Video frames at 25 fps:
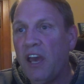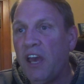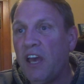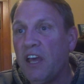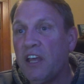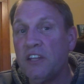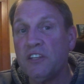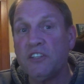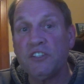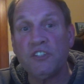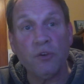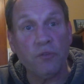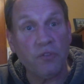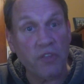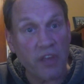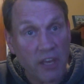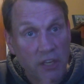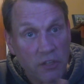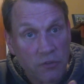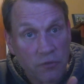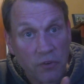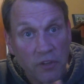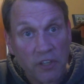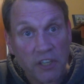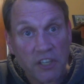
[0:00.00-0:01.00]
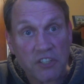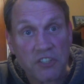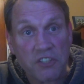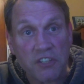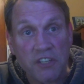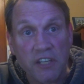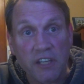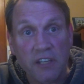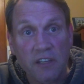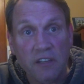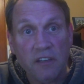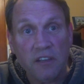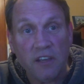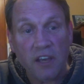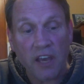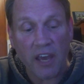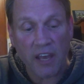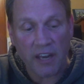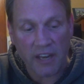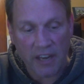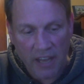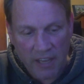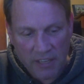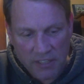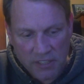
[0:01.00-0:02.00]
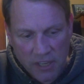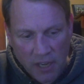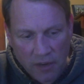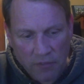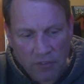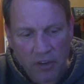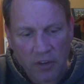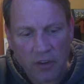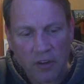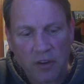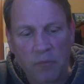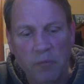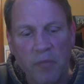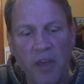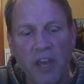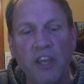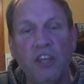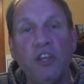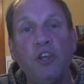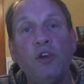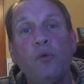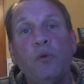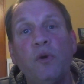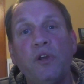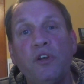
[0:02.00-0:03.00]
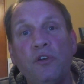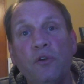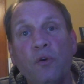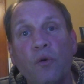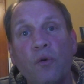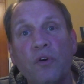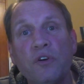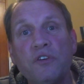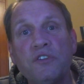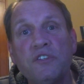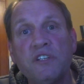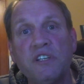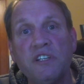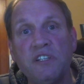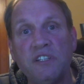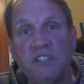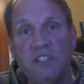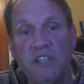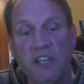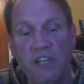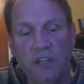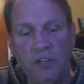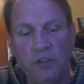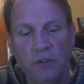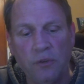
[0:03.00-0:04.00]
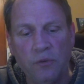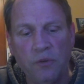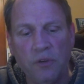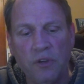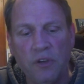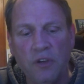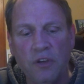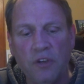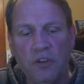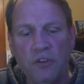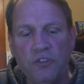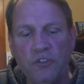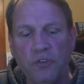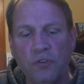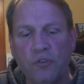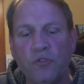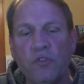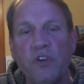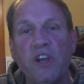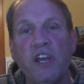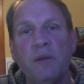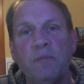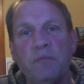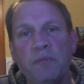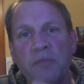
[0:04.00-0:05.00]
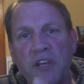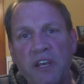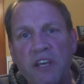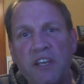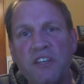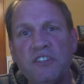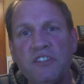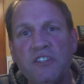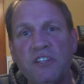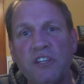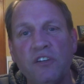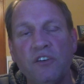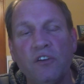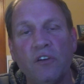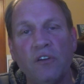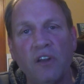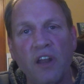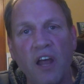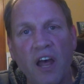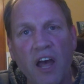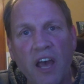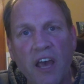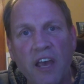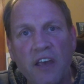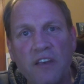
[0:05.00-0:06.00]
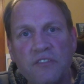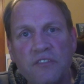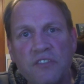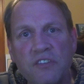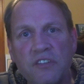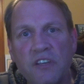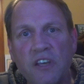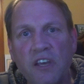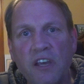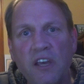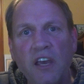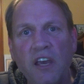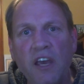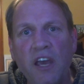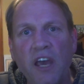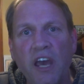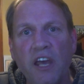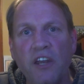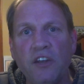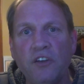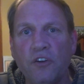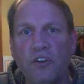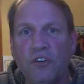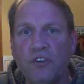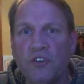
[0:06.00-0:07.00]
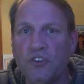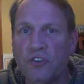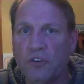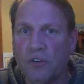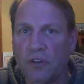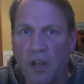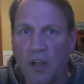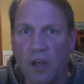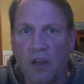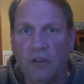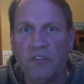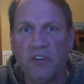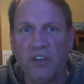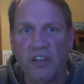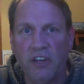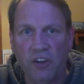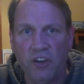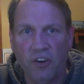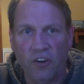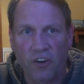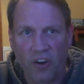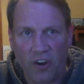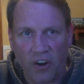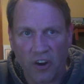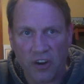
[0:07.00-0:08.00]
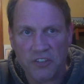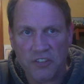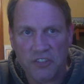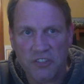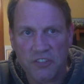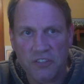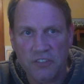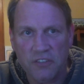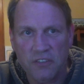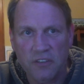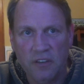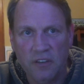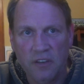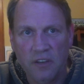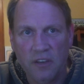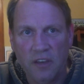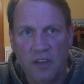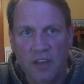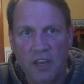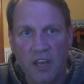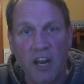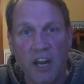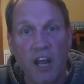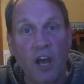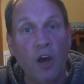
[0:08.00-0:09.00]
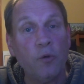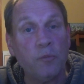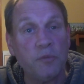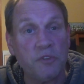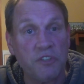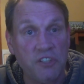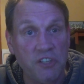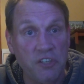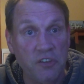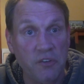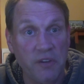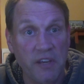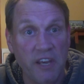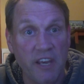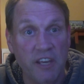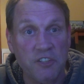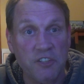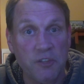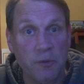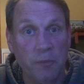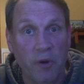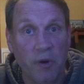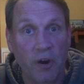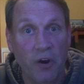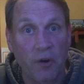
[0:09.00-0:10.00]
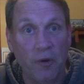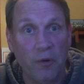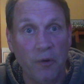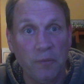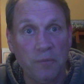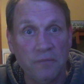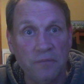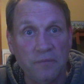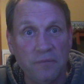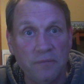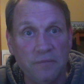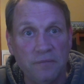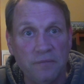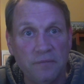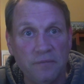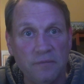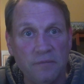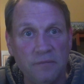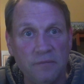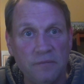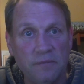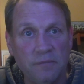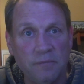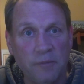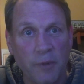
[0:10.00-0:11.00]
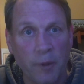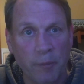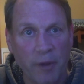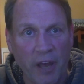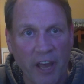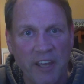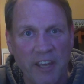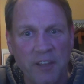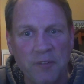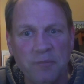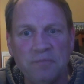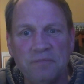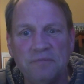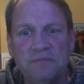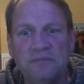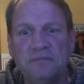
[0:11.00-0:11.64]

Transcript: And so thanks for listening. And as ever, may you and yours continue to create peace in your lives and nurture love in your hearts. And I hope to see you again tomorrow. Bye bye.